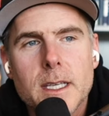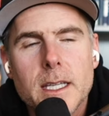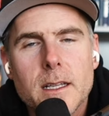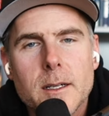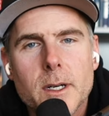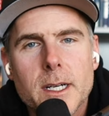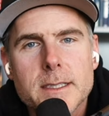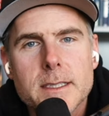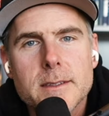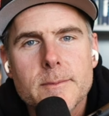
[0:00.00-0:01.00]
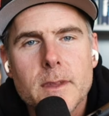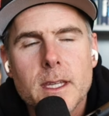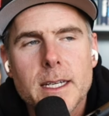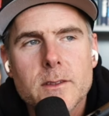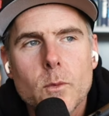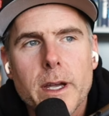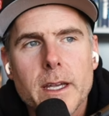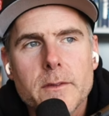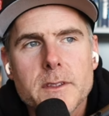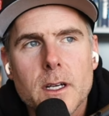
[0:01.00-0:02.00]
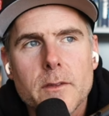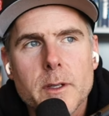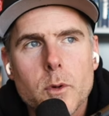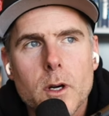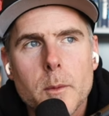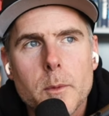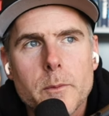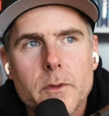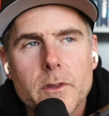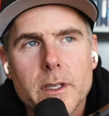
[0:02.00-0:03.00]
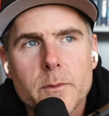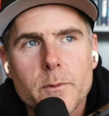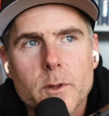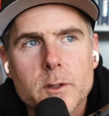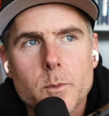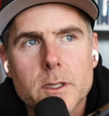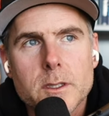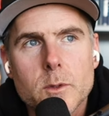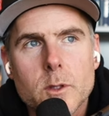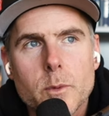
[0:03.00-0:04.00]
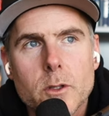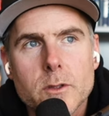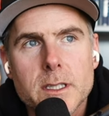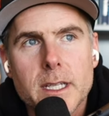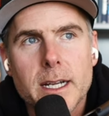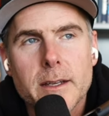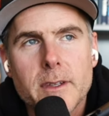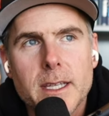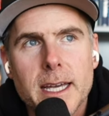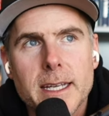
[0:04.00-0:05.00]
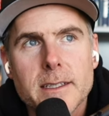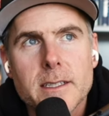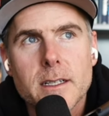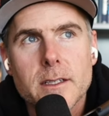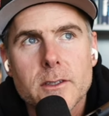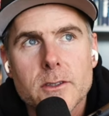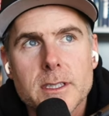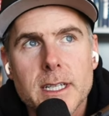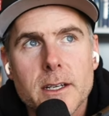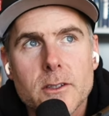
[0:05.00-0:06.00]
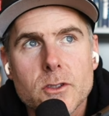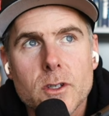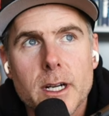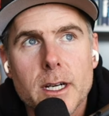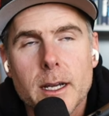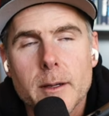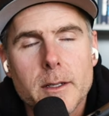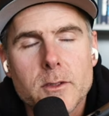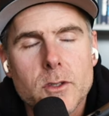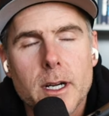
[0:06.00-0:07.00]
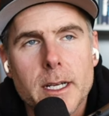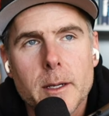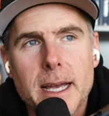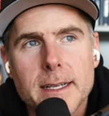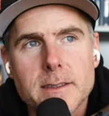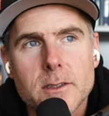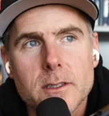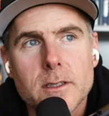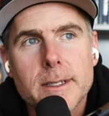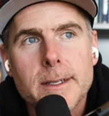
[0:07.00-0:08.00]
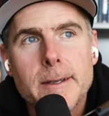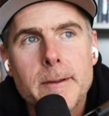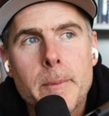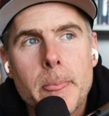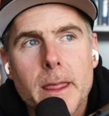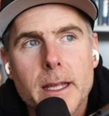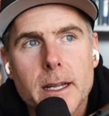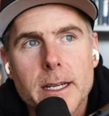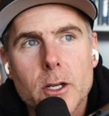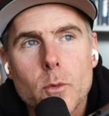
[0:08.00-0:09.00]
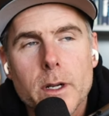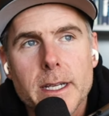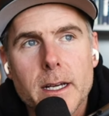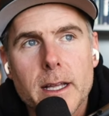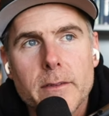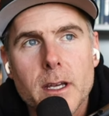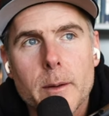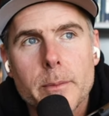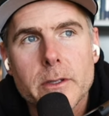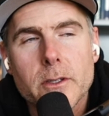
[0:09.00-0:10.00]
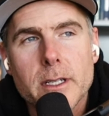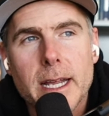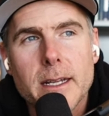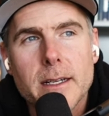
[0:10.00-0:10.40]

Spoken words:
Elon Musk. He has a way of solving problems using a first principle approach that I've yet to understand or trying to master. And I know one day I'll have the opportunity to